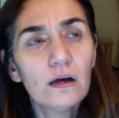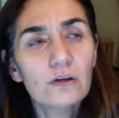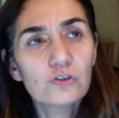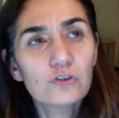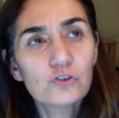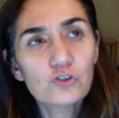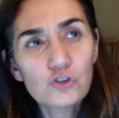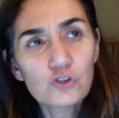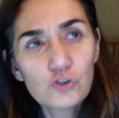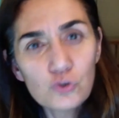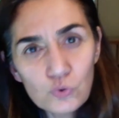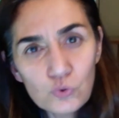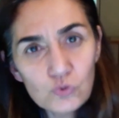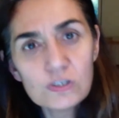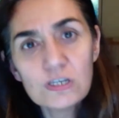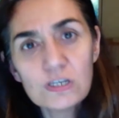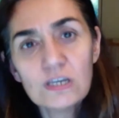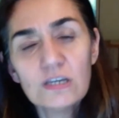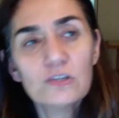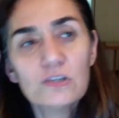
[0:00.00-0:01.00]

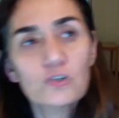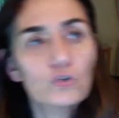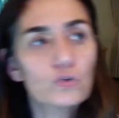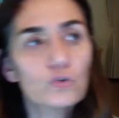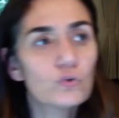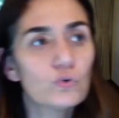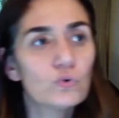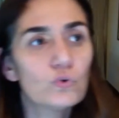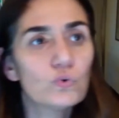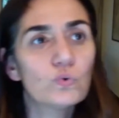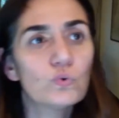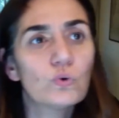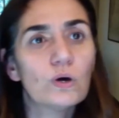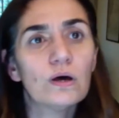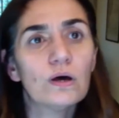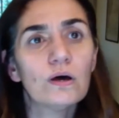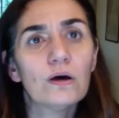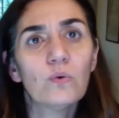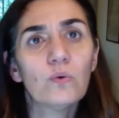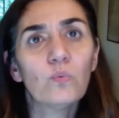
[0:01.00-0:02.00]
choosing to
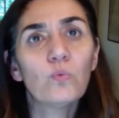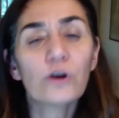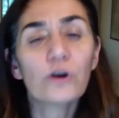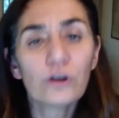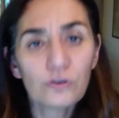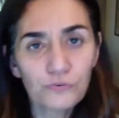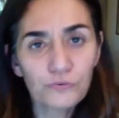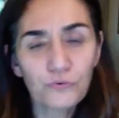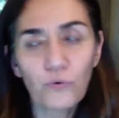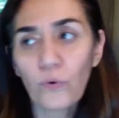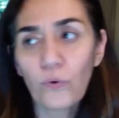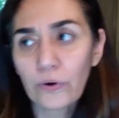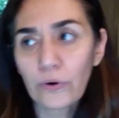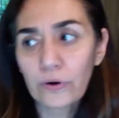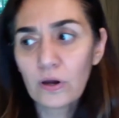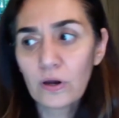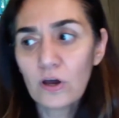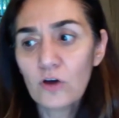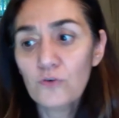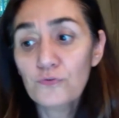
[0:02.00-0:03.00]
work
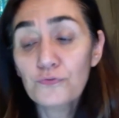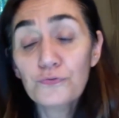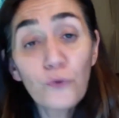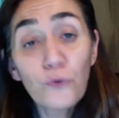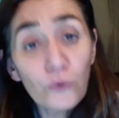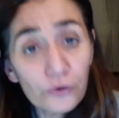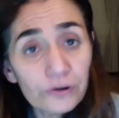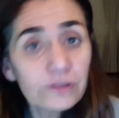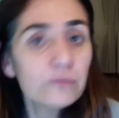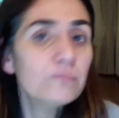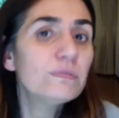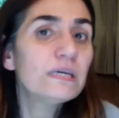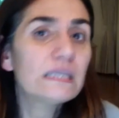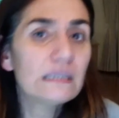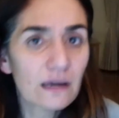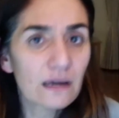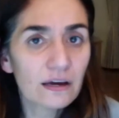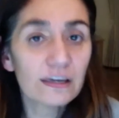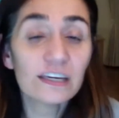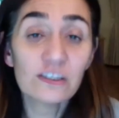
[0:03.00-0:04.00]
for foreign
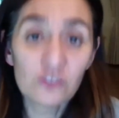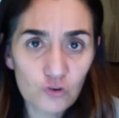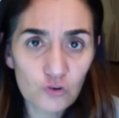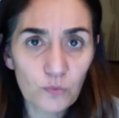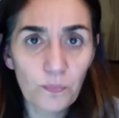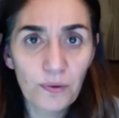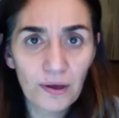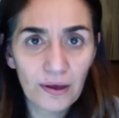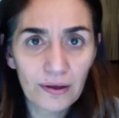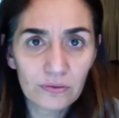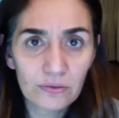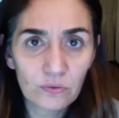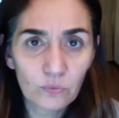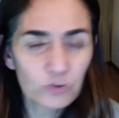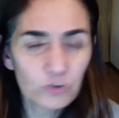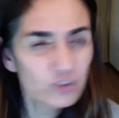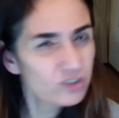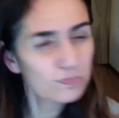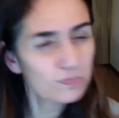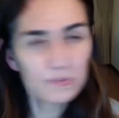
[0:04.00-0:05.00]
media in Japan,
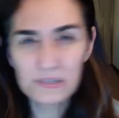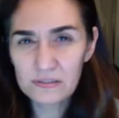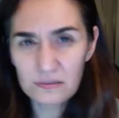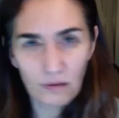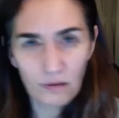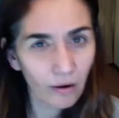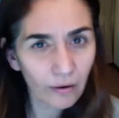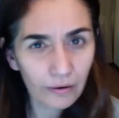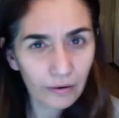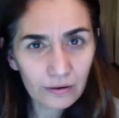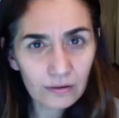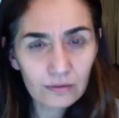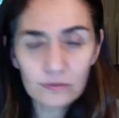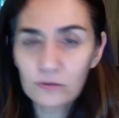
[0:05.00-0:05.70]
which is bizarre.